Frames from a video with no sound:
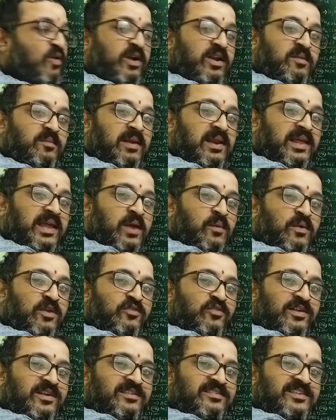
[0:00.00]
water milky.
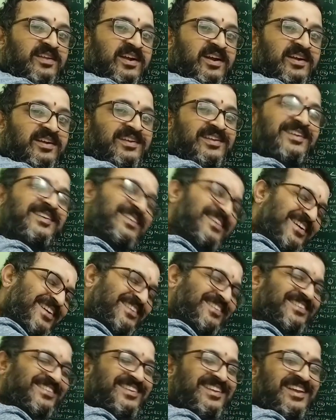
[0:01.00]
Which one is that?
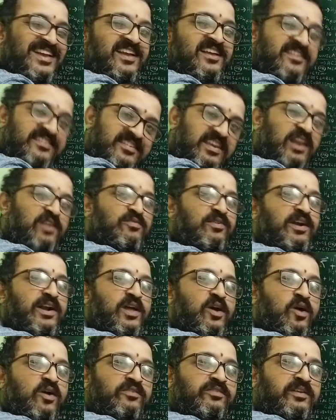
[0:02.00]
Yes, sulfur
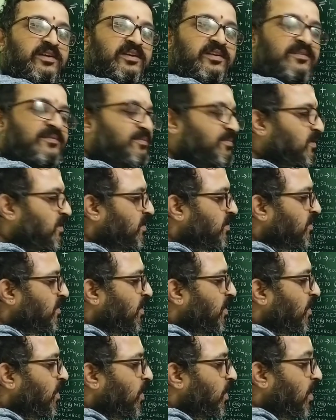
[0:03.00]
dioxide.
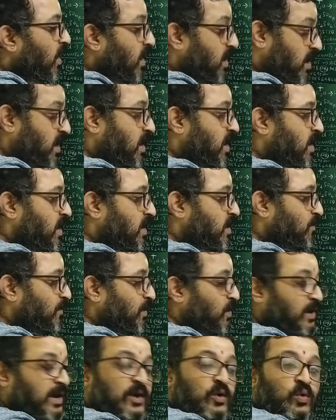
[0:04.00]
And
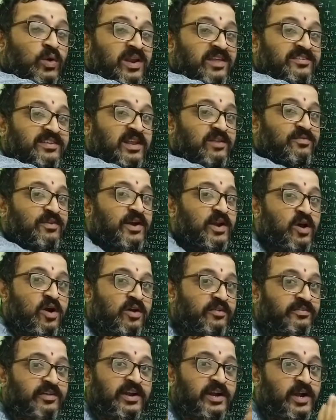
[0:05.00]
will you get only sulfur
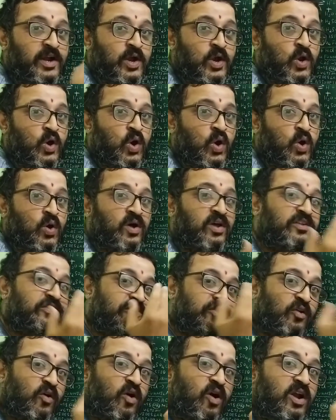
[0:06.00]
dioxide? No,
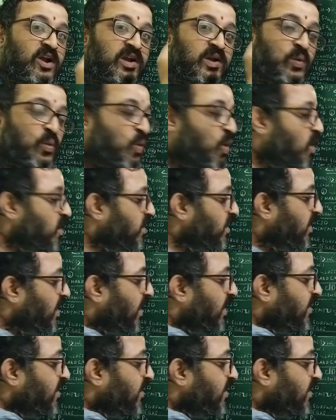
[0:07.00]
salt, water